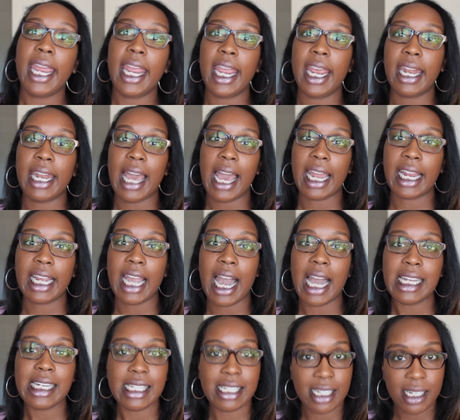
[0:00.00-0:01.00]
and I
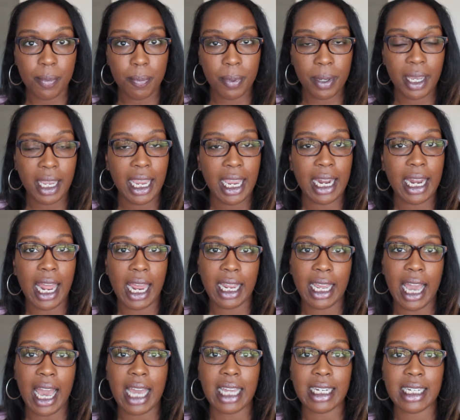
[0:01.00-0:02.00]
got deep and I
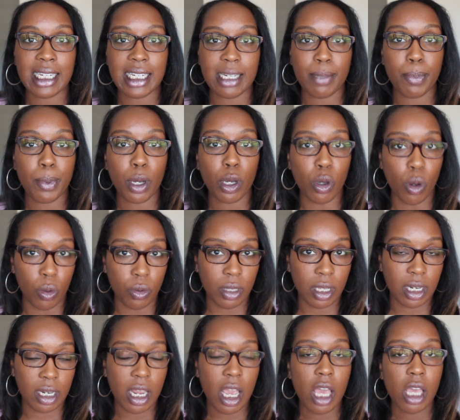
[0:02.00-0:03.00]
got deep
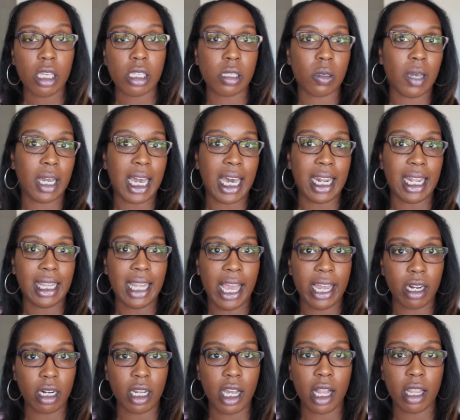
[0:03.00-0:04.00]
golden. So I got a
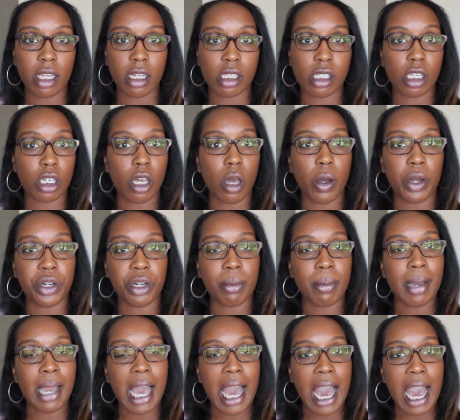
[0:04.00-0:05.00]
lighter color to go under
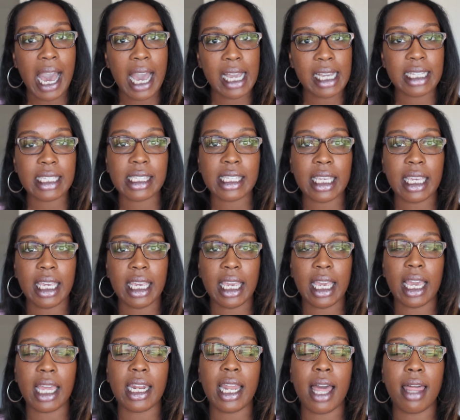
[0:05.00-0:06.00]
my eyes
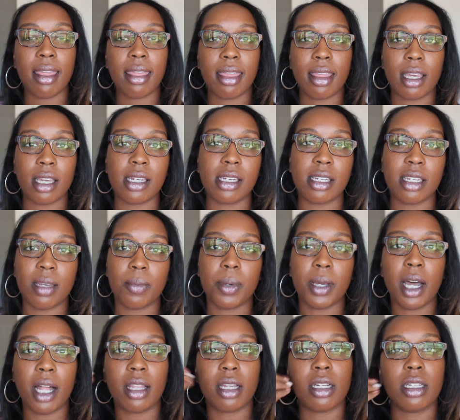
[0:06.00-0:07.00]
and the deep
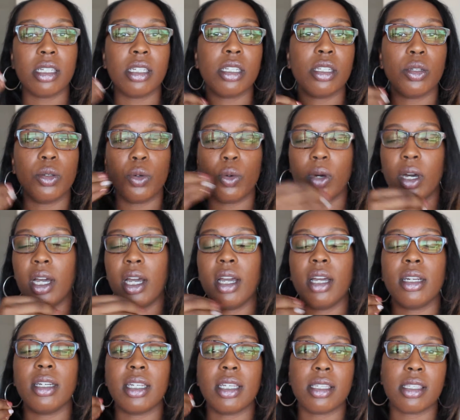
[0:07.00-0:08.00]
color to
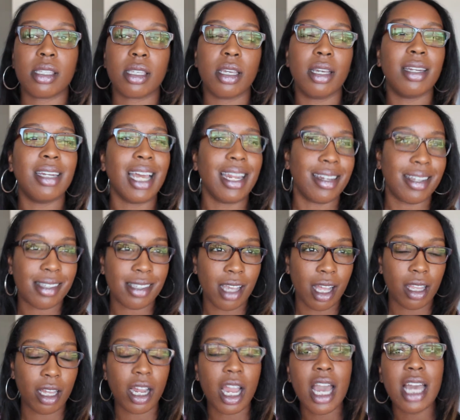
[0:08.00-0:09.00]

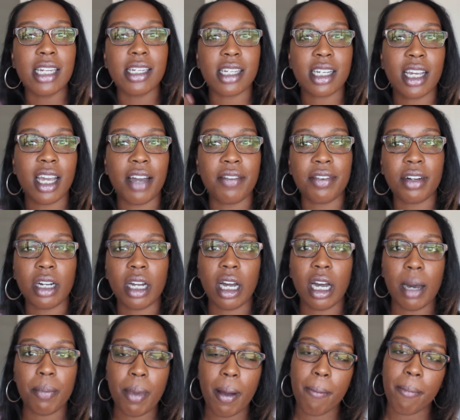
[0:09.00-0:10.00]
to cover
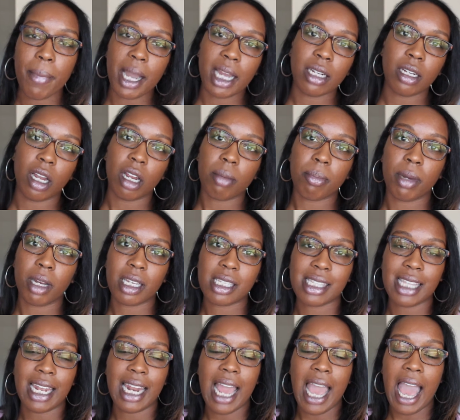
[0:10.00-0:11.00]
up my dark
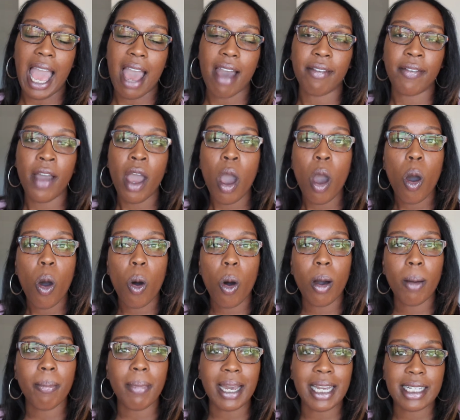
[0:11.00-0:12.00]
marks that I have
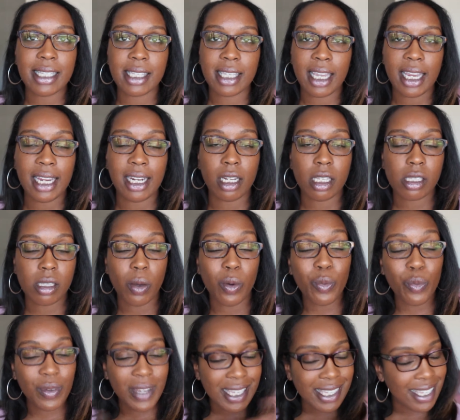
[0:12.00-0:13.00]
on my skin.
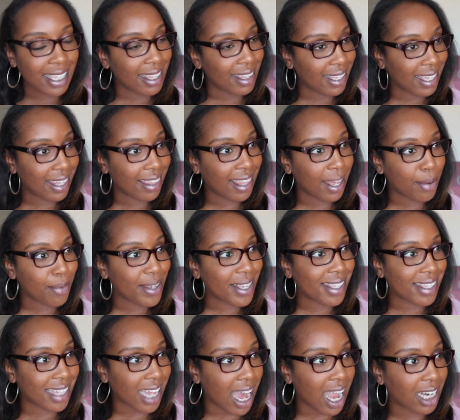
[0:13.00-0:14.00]
So recently they
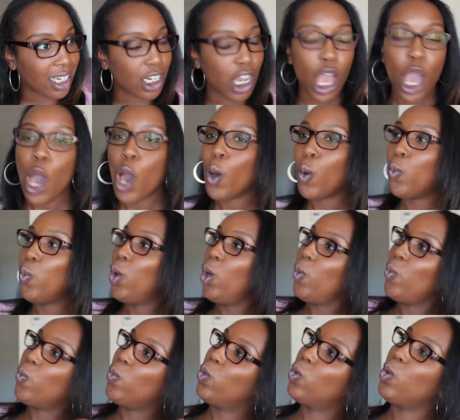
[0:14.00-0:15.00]
restocked.
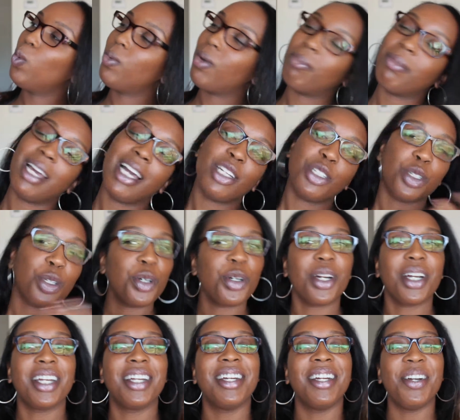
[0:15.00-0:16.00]
Whoop whoop. I'm not
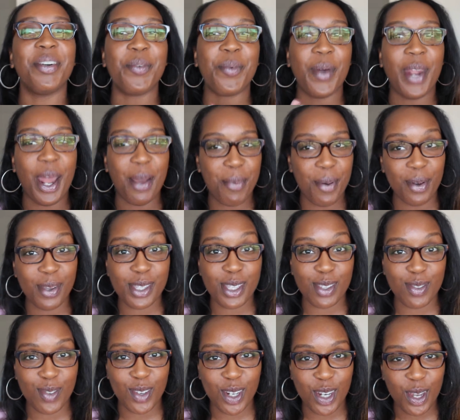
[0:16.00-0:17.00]
sure when I post
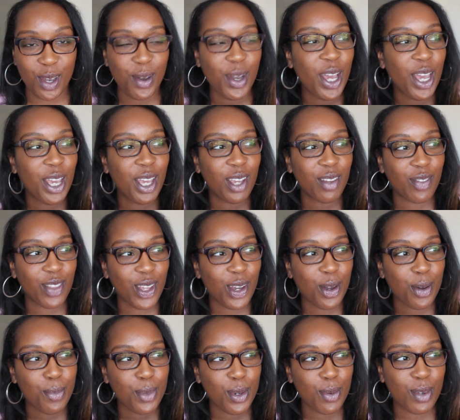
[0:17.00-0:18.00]
this video if they
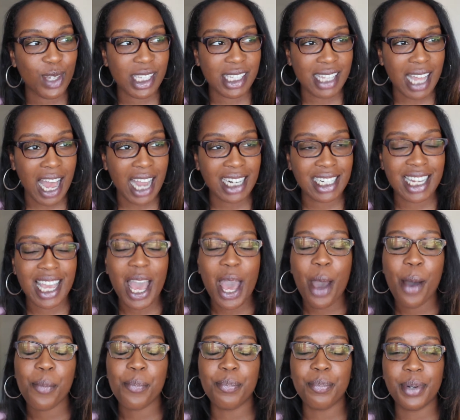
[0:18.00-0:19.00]
will be restocked,
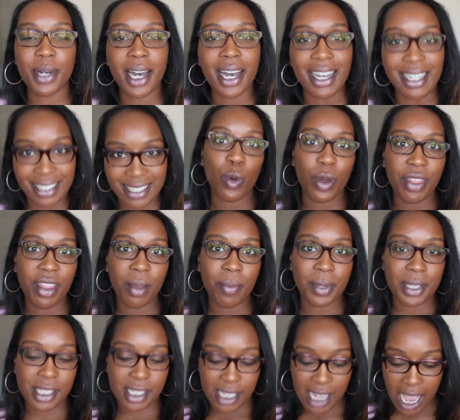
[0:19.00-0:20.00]
but when they
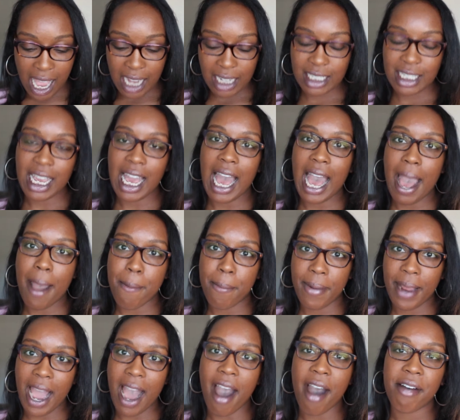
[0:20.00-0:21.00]
restocked,
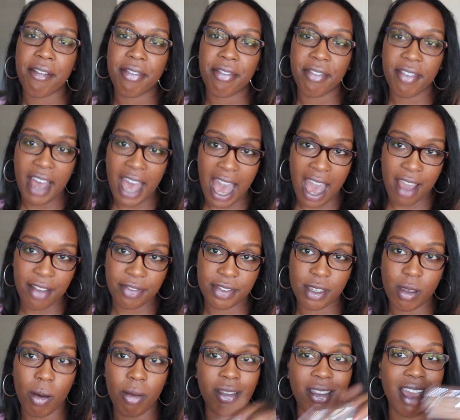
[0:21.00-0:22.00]
I've got 5.
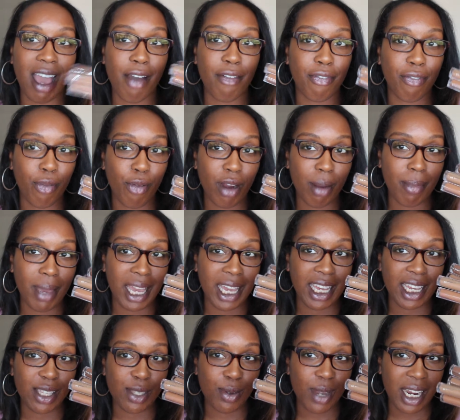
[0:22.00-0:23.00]
So I only got 4 in my
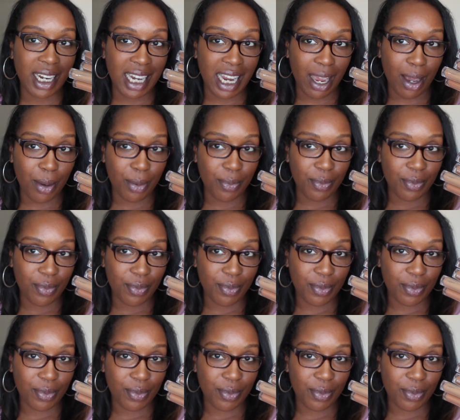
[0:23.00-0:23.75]
hands right now,